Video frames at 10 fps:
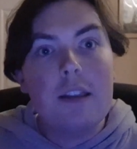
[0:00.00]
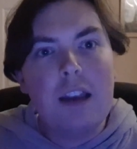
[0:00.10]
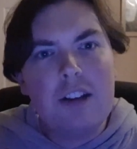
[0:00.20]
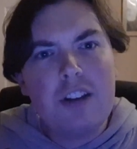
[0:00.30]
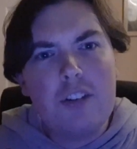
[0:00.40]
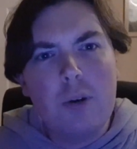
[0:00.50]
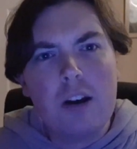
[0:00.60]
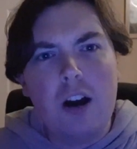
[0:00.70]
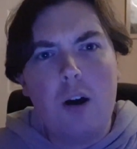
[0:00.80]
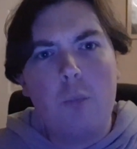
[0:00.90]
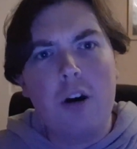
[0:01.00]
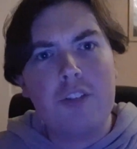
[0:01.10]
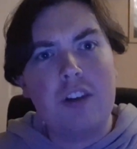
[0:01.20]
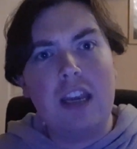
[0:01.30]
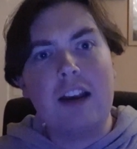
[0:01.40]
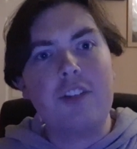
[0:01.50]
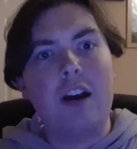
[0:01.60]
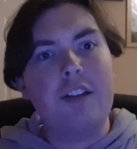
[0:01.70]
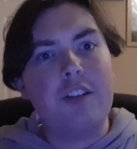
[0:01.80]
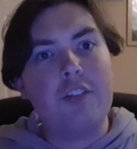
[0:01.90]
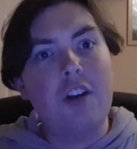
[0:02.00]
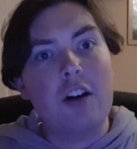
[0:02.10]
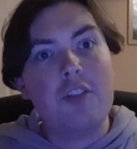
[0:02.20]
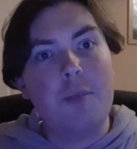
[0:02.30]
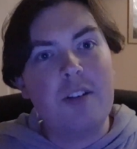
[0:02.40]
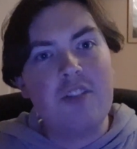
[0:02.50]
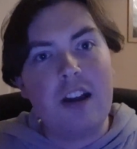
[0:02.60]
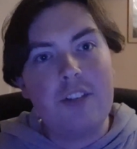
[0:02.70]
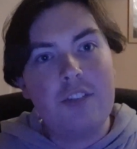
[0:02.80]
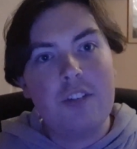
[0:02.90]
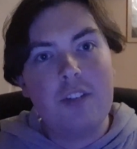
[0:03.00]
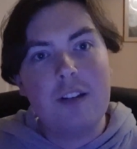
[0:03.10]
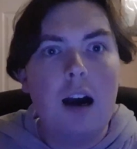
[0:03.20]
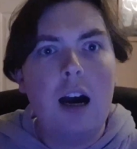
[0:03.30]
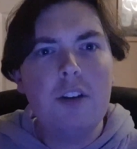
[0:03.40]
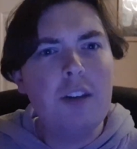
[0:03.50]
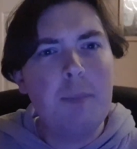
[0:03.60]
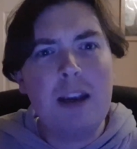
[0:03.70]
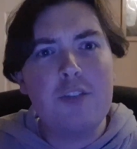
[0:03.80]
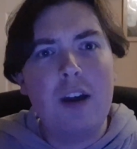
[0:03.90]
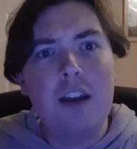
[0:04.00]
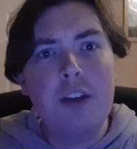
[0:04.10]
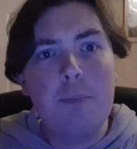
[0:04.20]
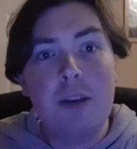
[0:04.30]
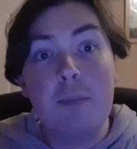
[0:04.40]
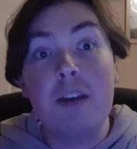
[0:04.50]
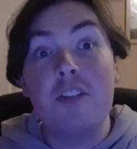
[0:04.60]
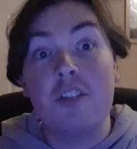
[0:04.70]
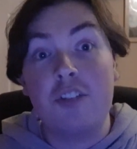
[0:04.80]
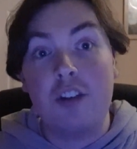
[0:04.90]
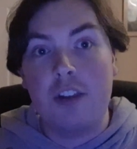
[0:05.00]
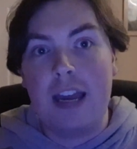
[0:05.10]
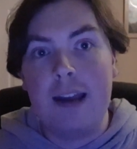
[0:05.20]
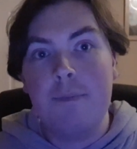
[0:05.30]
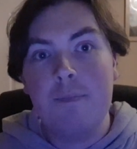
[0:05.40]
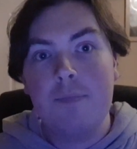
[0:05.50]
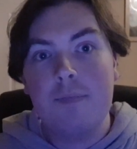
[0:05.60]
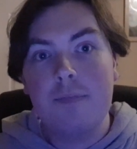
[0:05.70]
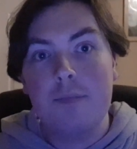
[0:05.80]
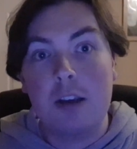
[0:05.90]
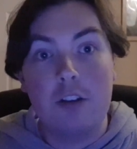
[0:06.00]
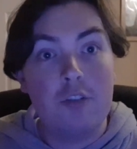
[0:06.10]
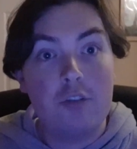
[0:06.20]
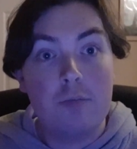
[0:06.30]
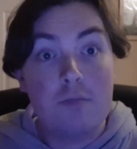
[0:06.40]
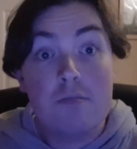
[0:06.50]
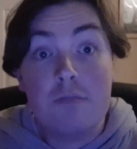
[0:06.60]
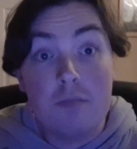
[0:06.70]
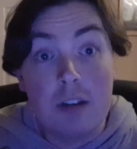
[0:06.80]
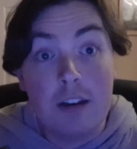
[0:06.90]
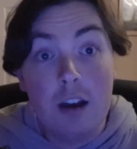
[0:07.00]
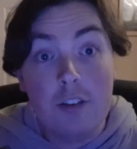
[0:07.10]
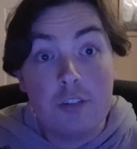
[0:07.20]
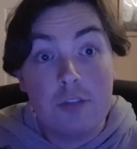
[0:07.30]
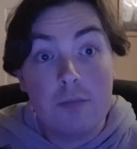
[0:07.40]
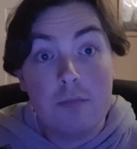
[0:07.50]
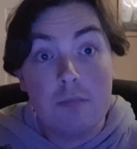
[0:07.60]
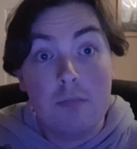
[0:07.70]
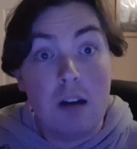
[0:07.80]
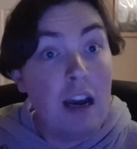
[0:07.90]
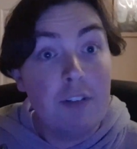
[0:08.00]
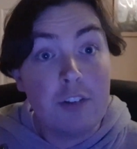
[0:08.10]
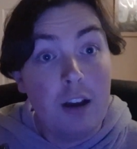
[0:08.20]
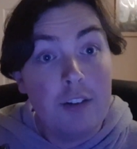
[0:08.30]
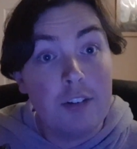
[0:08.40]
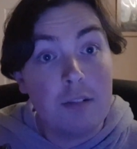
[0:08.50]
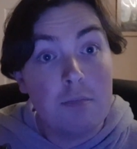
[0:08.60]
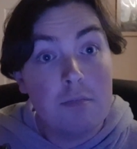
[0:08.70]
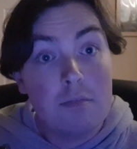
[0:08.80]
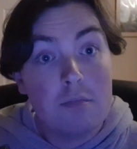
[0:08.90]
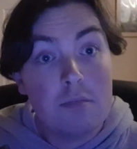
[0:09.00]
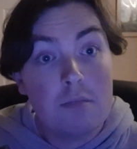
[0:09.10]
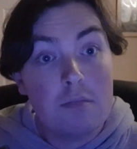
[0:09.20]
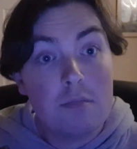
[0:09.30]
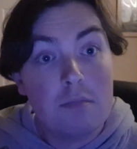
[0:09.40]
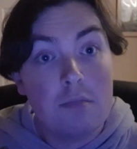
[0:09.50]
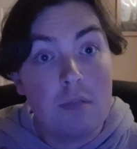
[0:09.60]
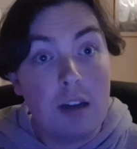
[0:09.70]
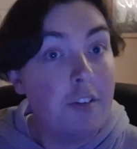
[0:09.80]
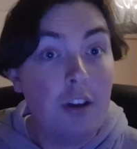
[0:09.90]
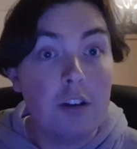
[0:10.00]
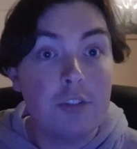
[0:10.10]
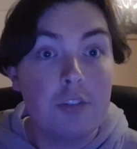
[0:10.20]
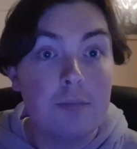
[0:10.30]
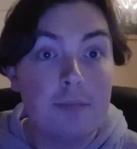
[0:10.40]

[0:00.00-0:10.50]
The next tattoo I got was the Anxiety Sucks on my chest. I'm not the biggest fan of it, but the message is still there because it does. I have anxiety and it sucks.